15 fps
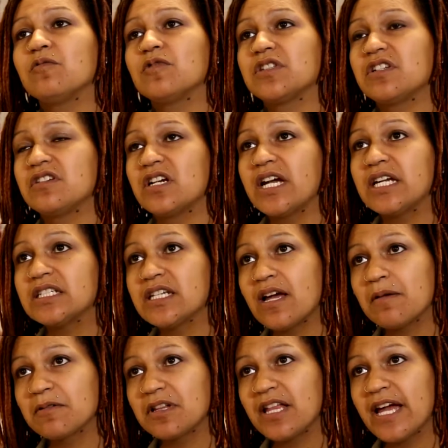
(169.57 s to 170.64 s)
with their
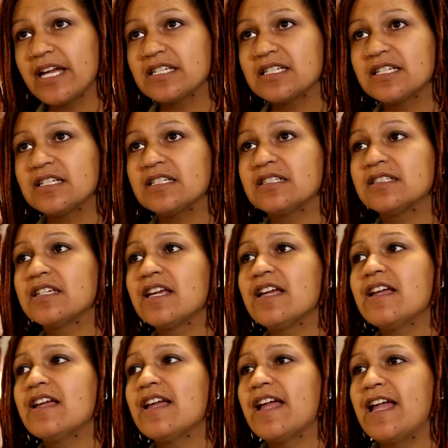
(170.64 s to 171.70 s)
nighttime classes,
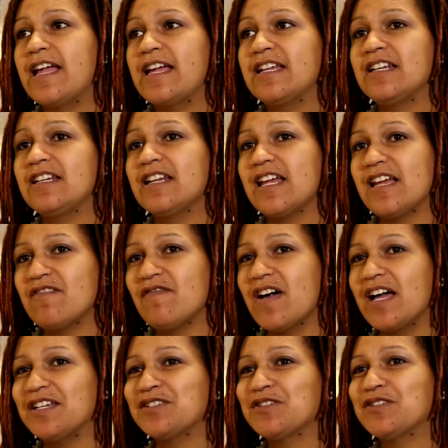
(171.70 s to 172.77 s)
and
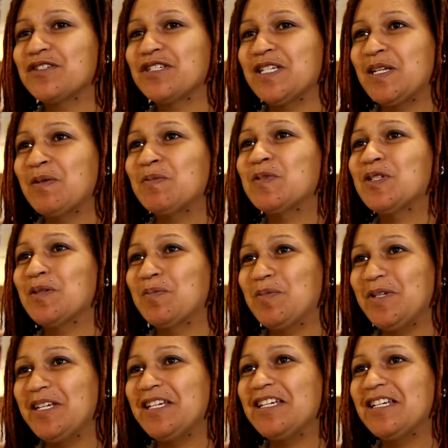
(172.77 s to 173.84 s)
advisors seem to
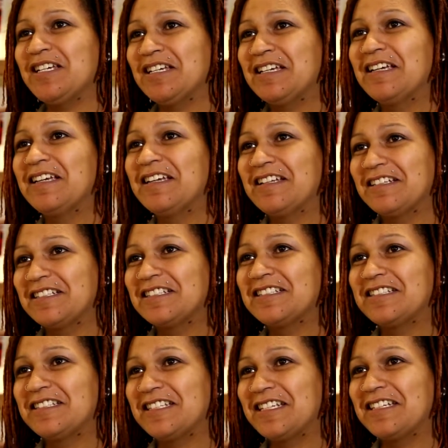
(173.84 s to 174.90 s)
be
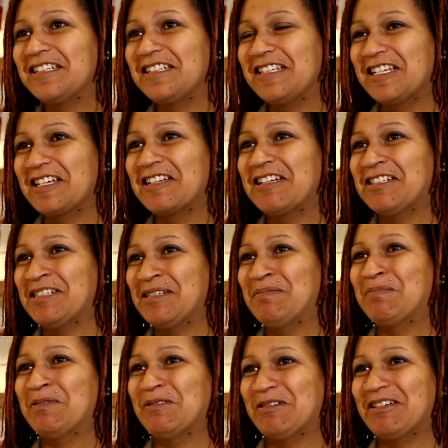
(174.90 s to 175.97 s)
the
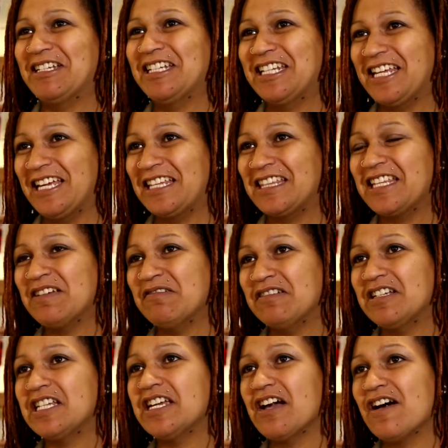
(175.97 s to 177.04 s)
clutching point. Like, they
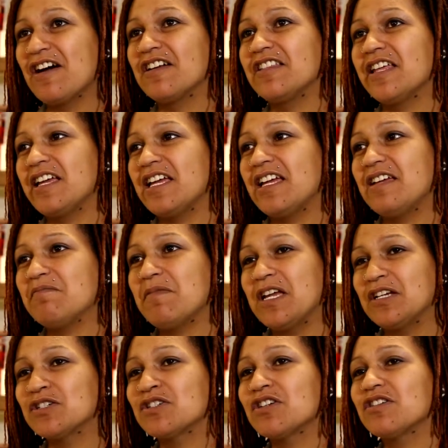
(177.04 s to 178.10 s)
really are. They
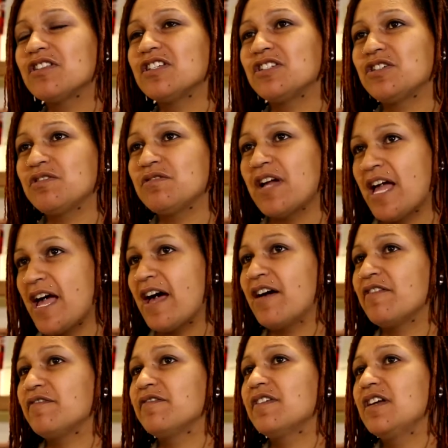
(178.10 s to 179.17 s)
make sure that you
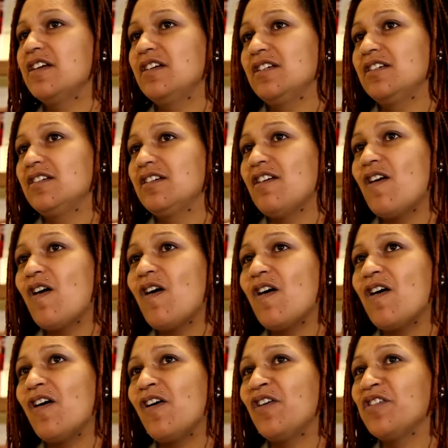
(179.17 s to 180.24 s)
have
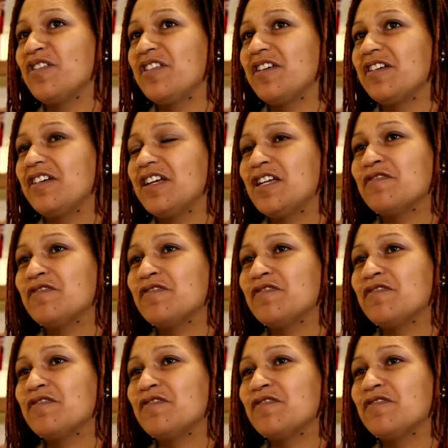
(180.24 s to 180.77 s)
all the